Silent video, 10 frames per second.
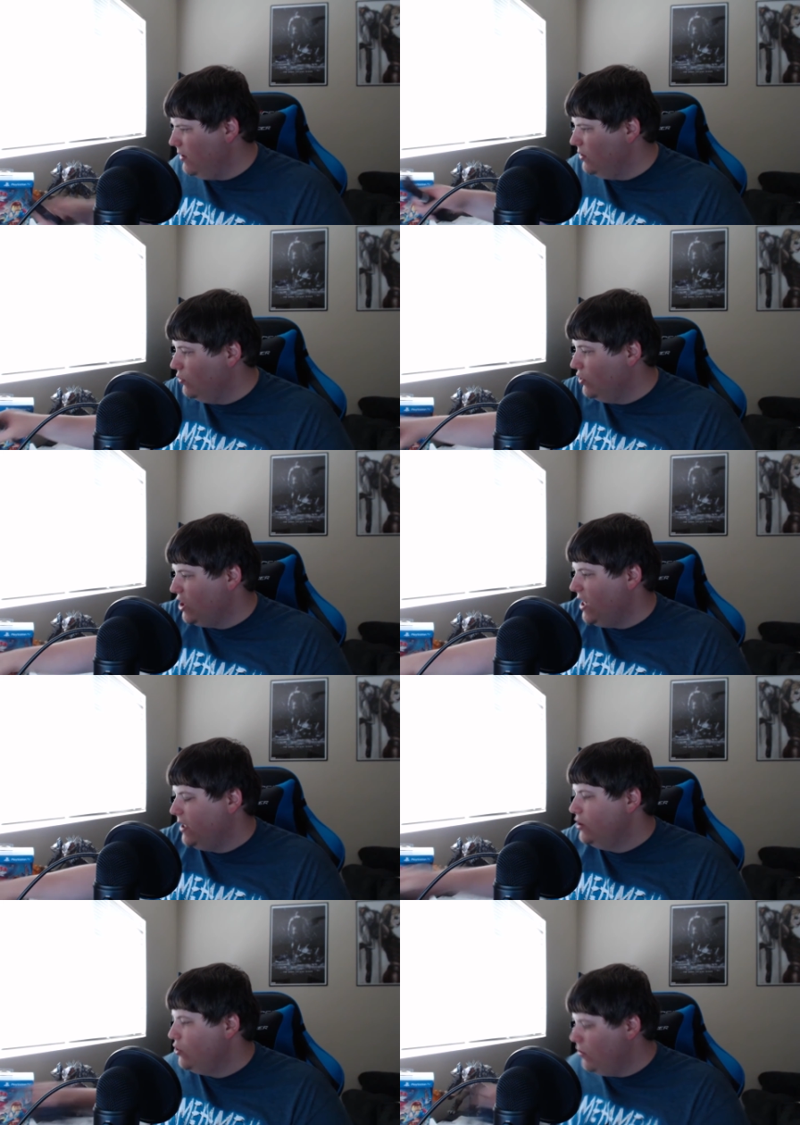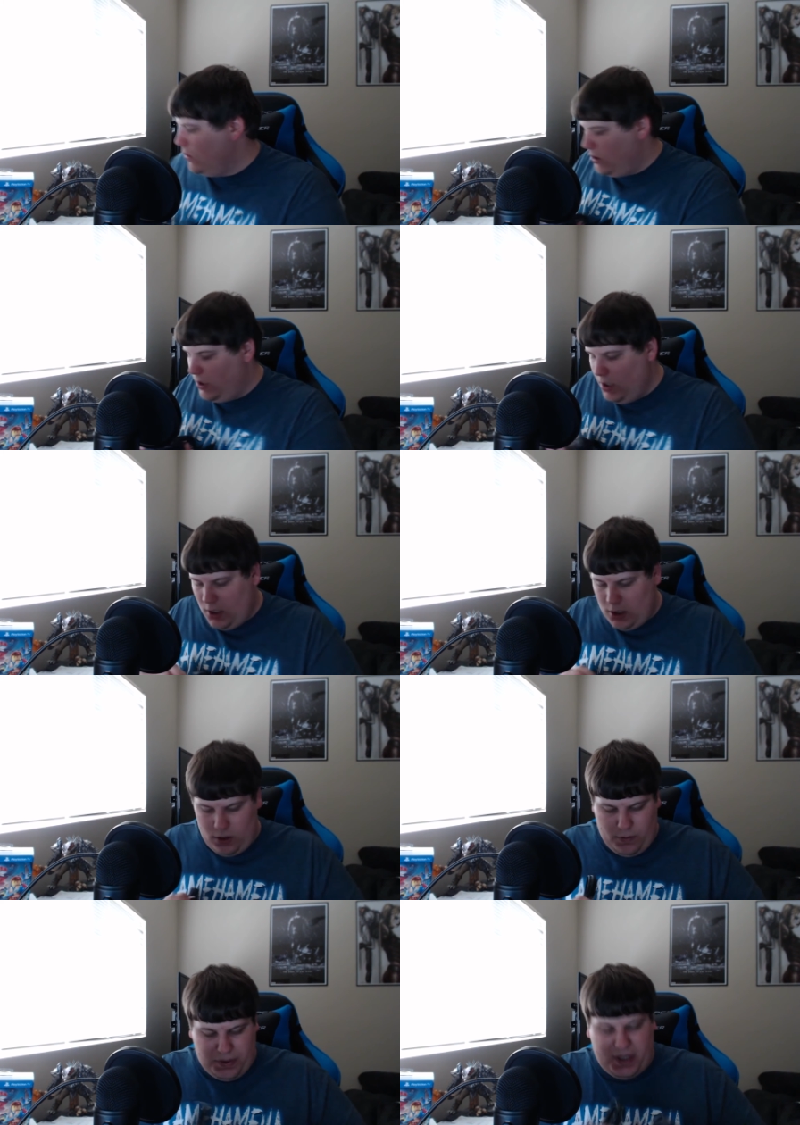DualShock controller.
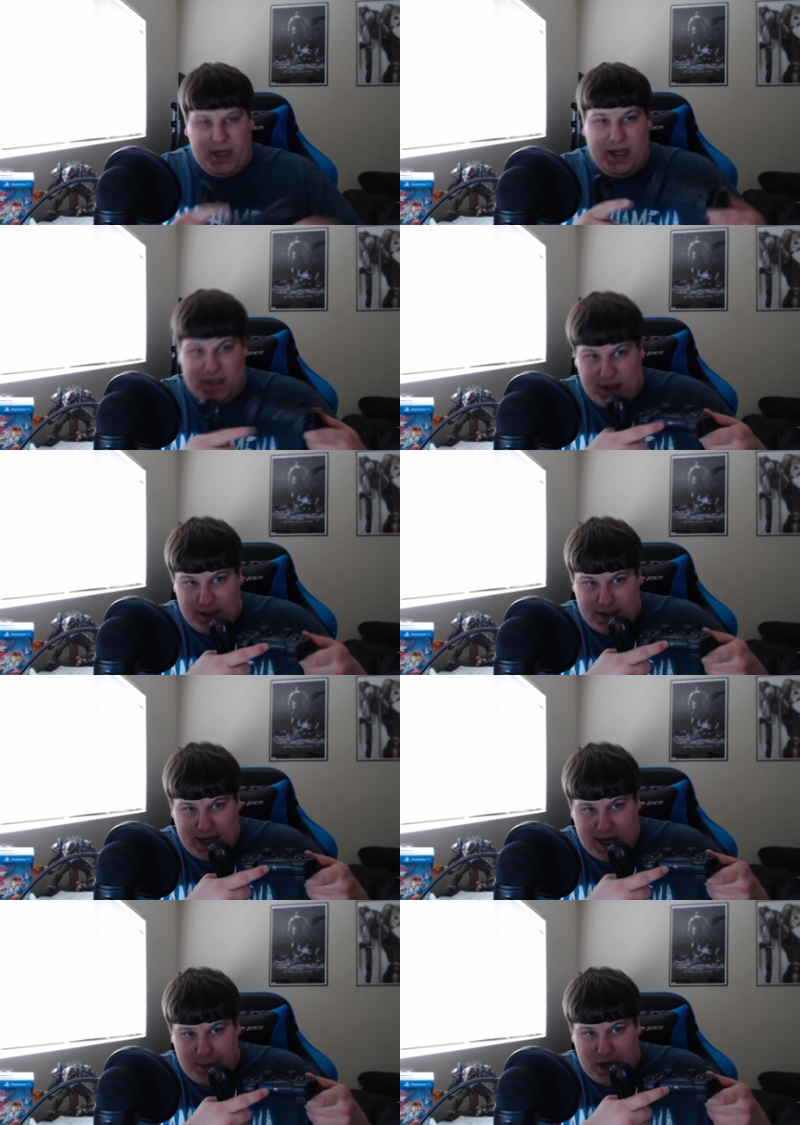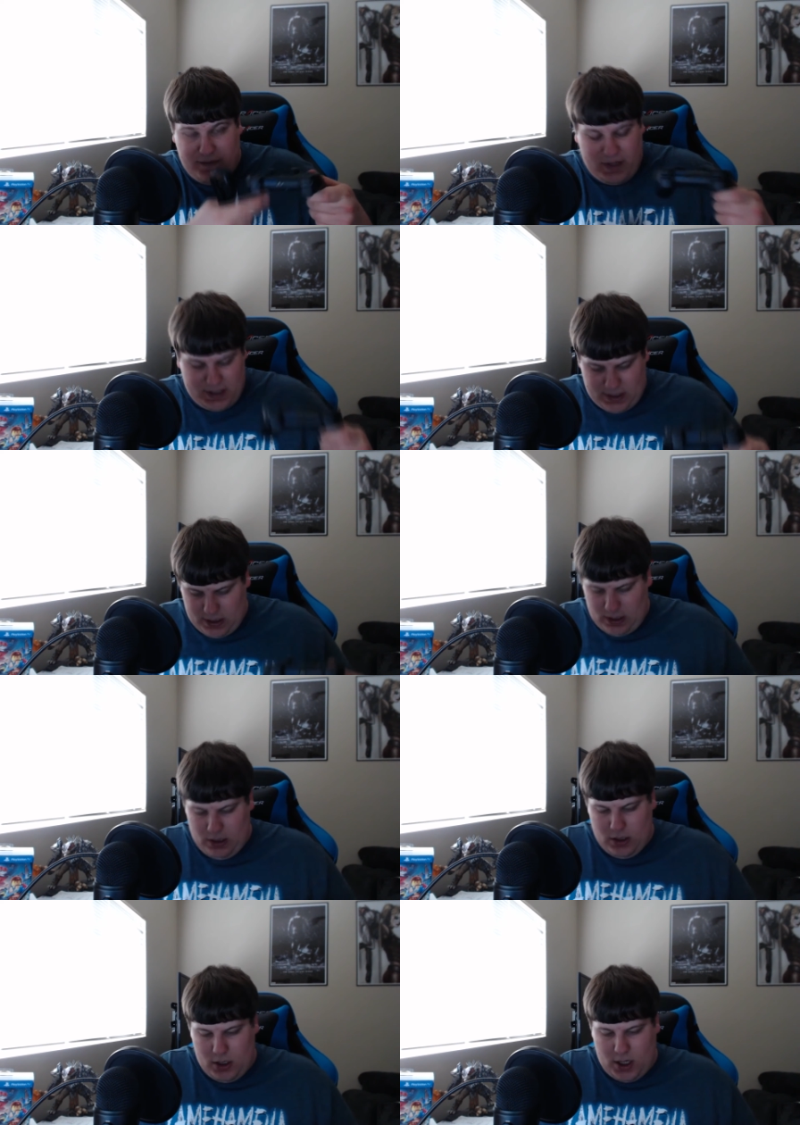You plug it into the top, obviously,
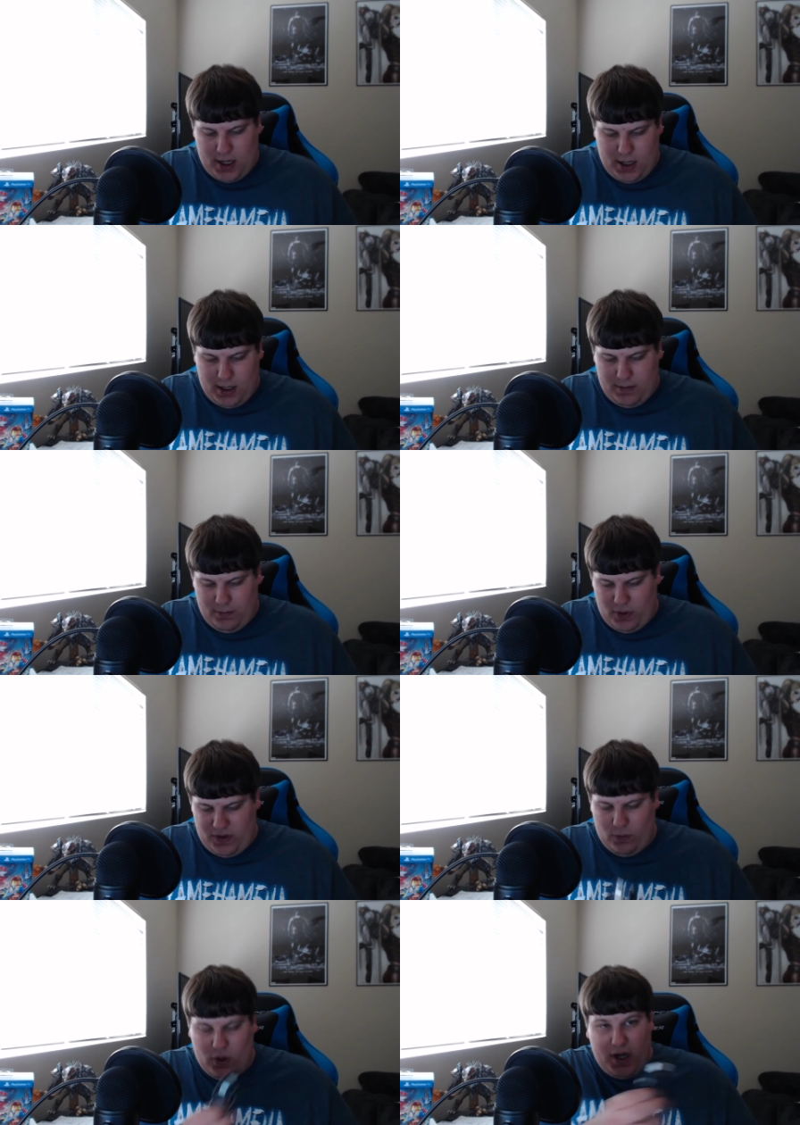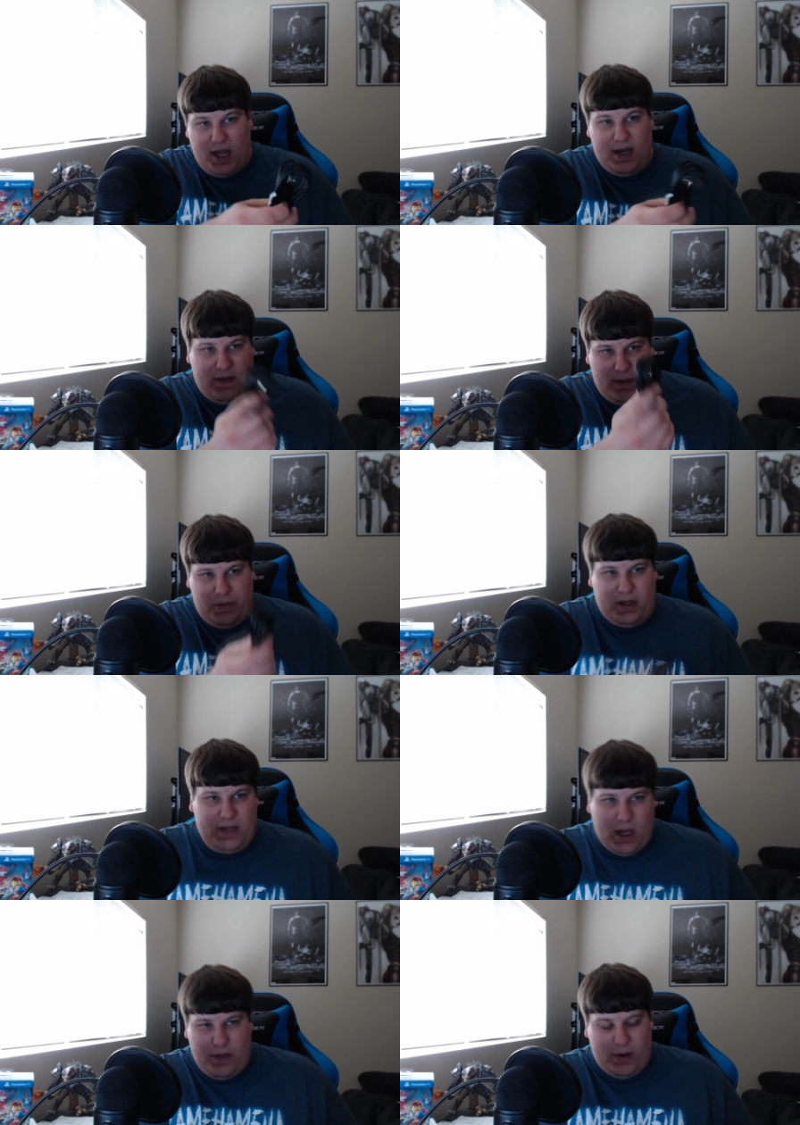with one end, and then plug
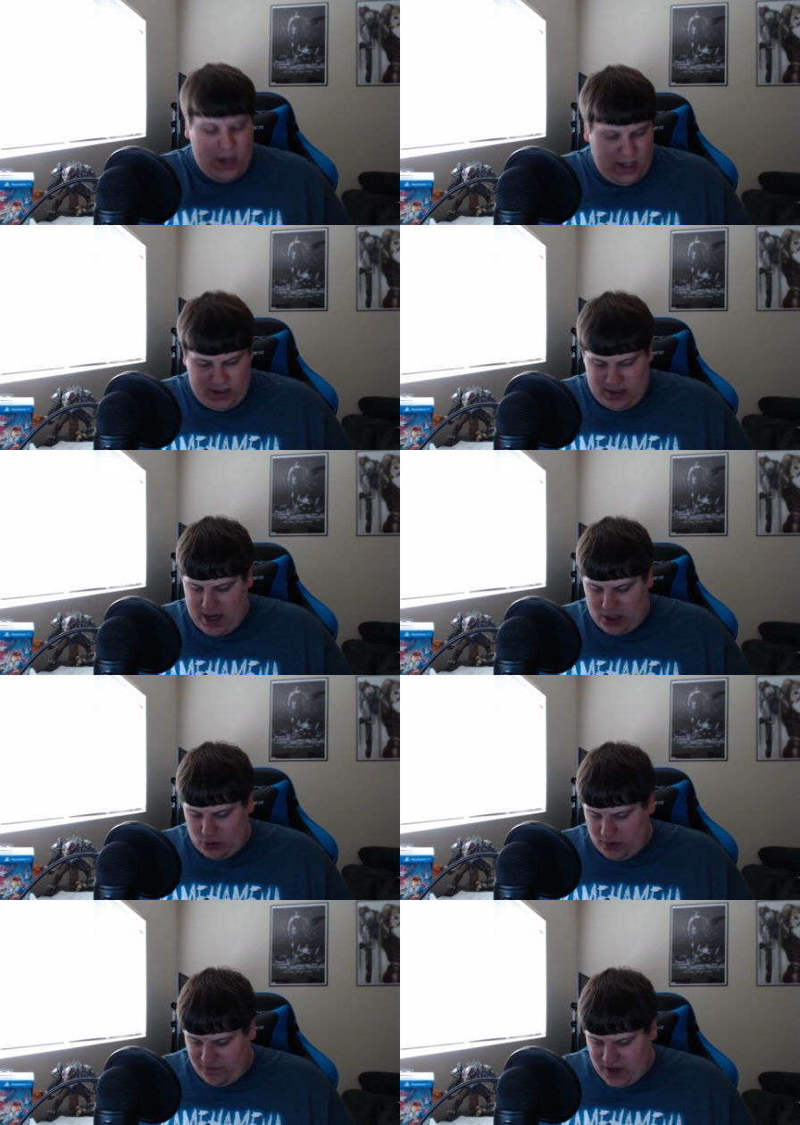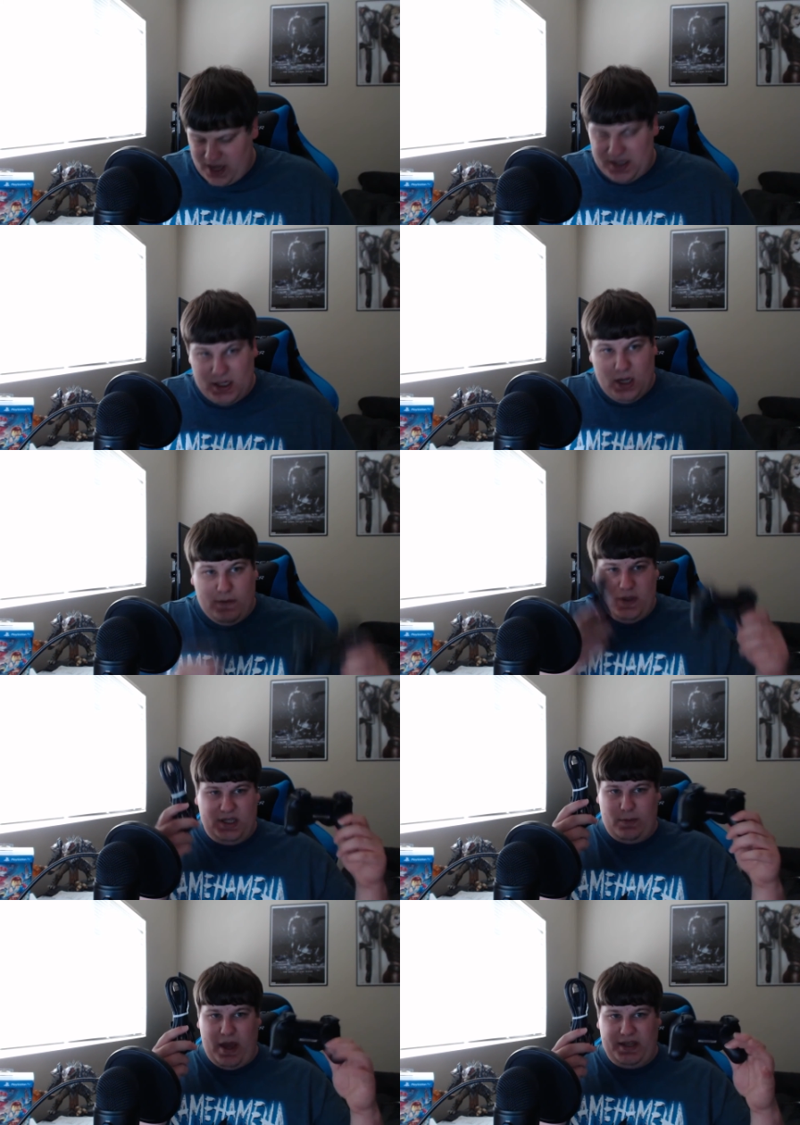the other end into the actual device.
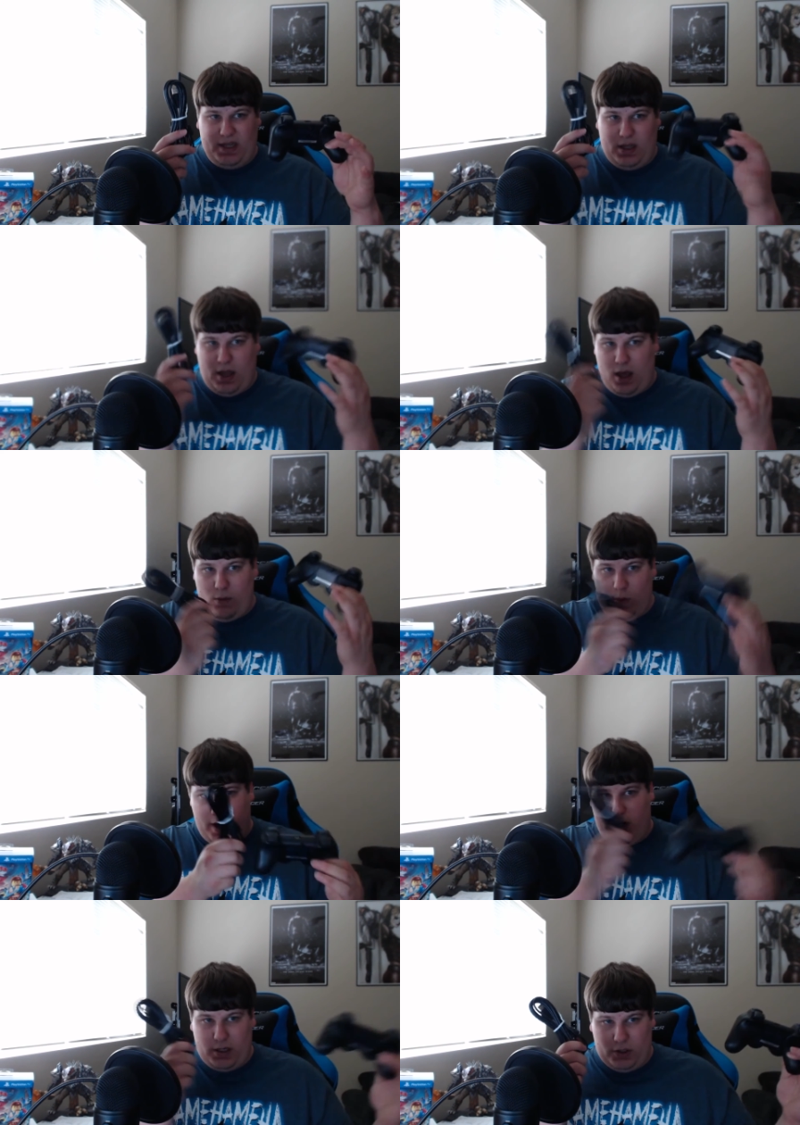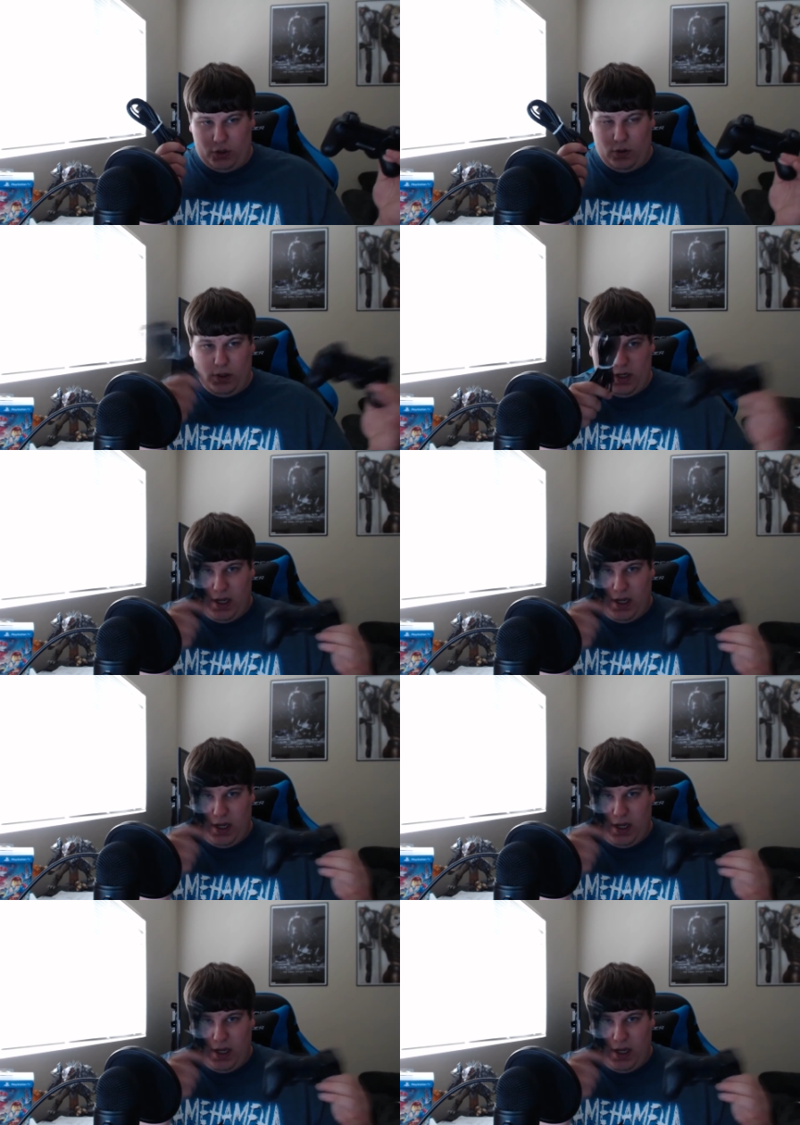This makes it a wired controller.